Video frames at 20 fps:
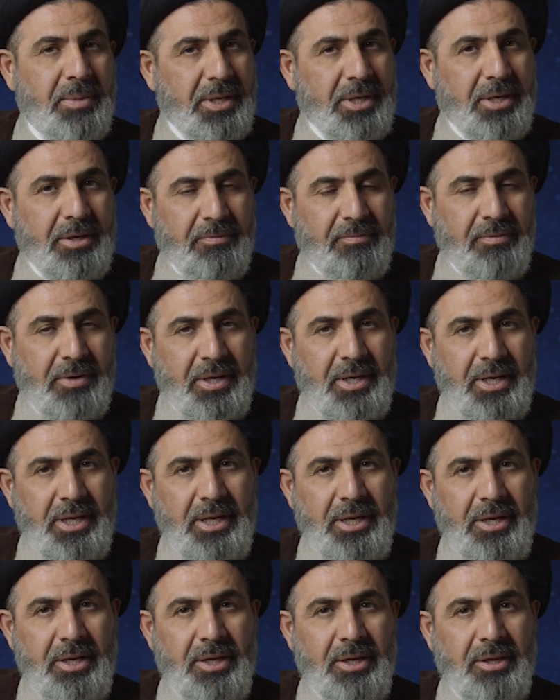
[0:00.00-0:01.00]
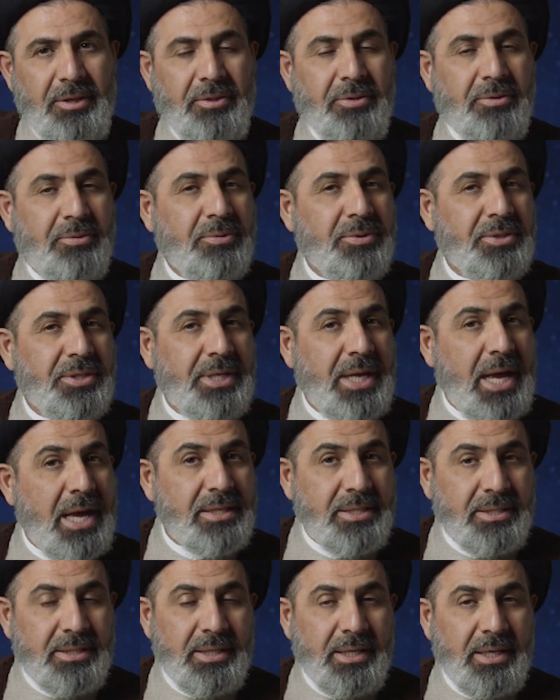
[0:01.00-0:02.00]
being very
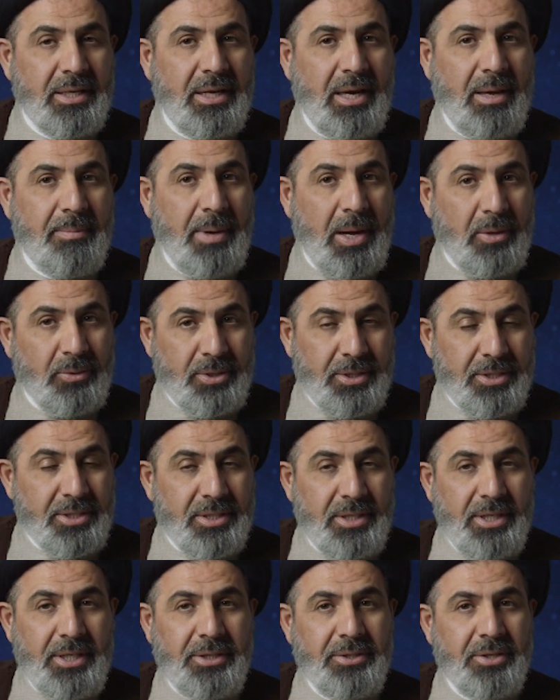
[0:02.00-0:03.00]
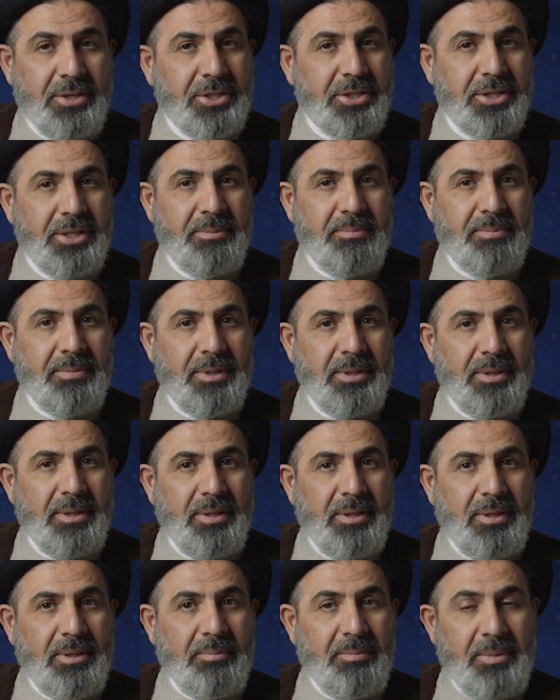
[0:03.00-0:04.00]
enthusiastic about his leadership,
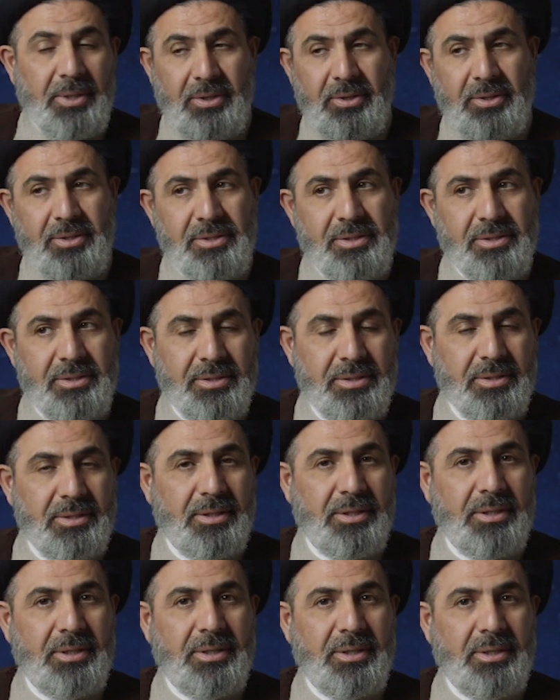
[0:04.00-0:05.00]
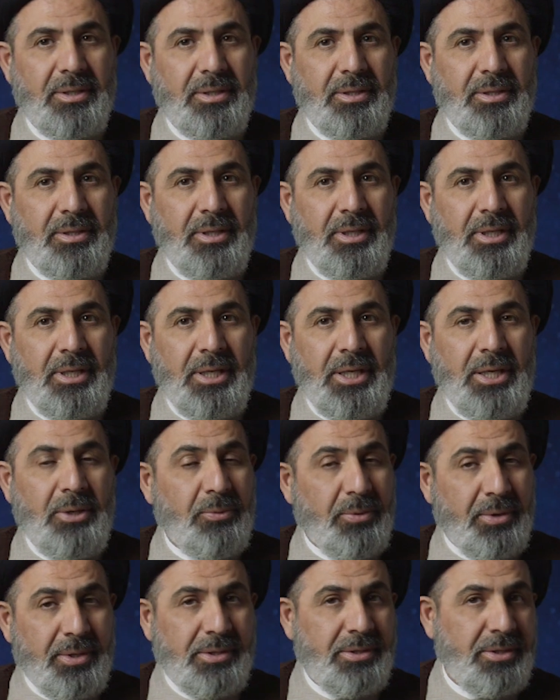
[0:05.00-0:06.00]
because he
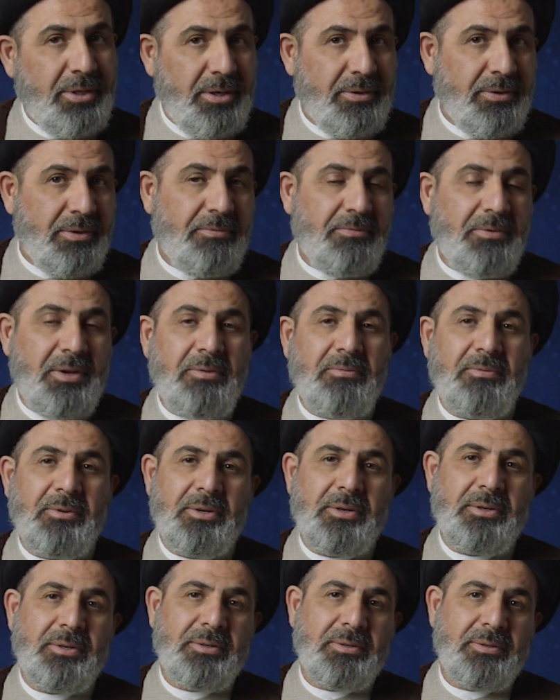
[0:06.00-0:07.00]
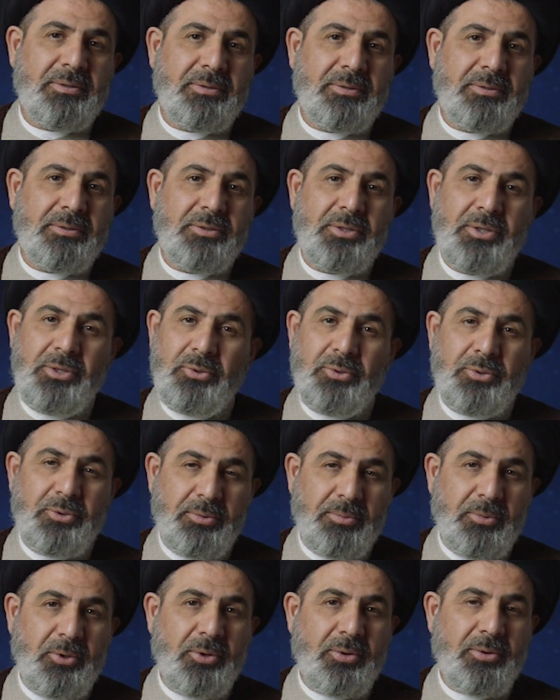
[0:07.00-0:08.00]
will return the favor to you
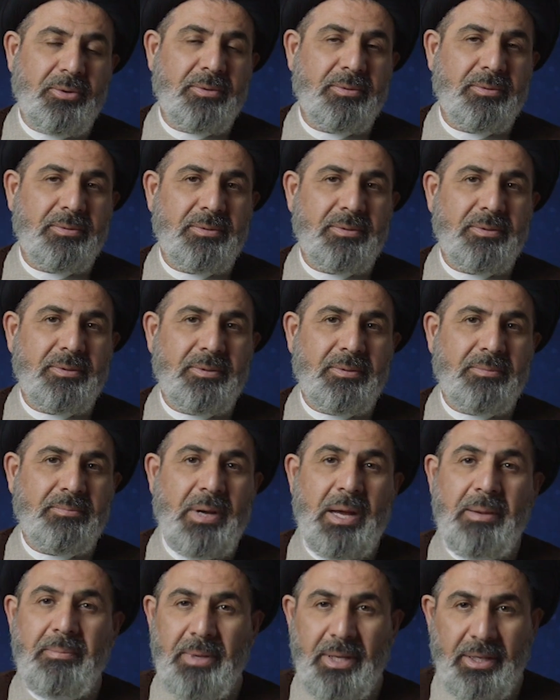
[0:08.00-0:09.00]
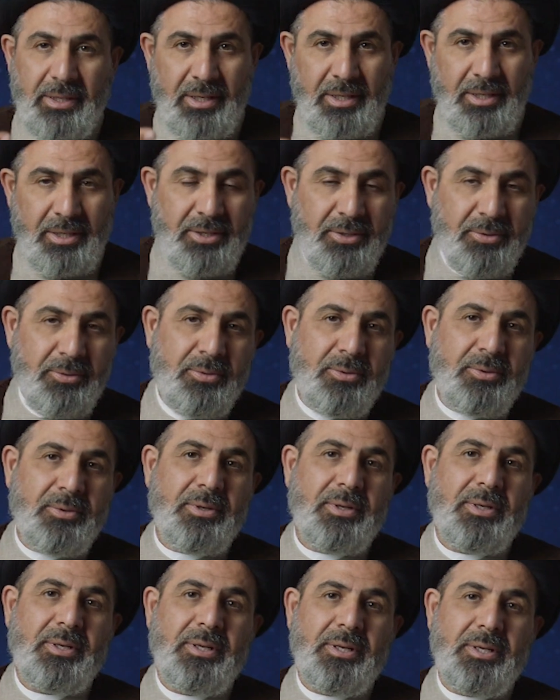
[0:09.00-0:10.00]
tomorrow by making you
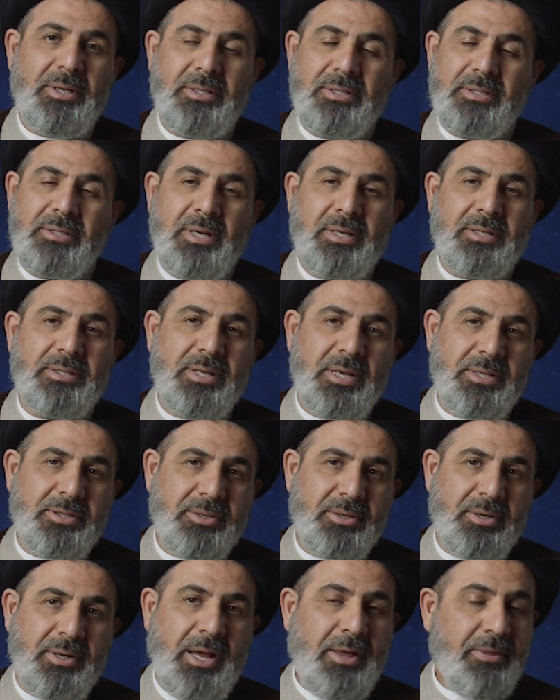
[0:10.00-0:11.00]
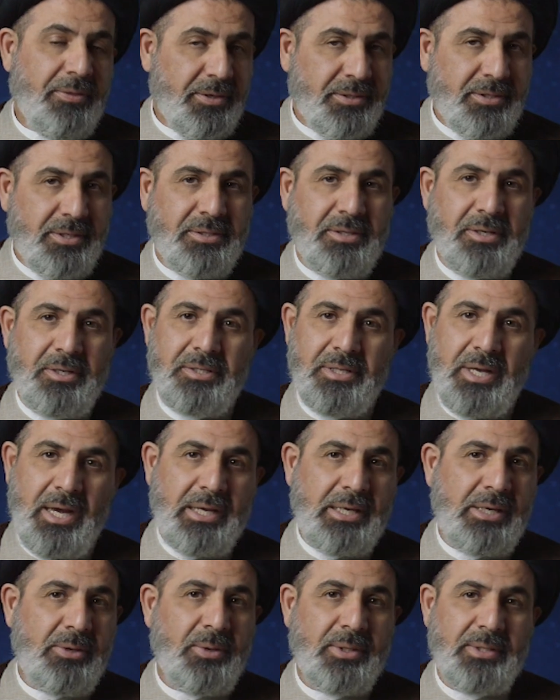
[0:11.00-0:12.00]
his successor. And this is
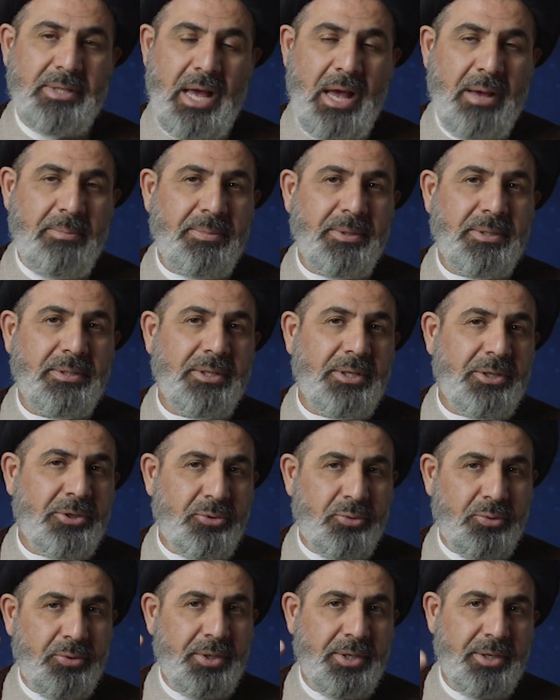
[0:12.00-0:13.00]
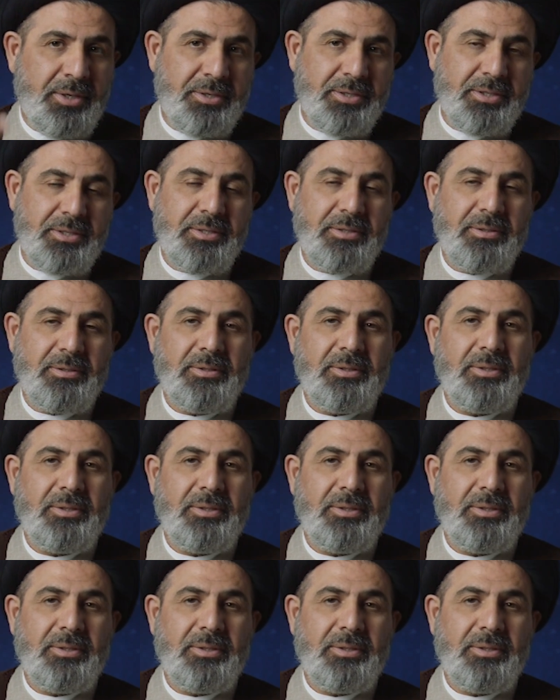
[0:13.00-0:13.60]
exactly what happened in 2 years.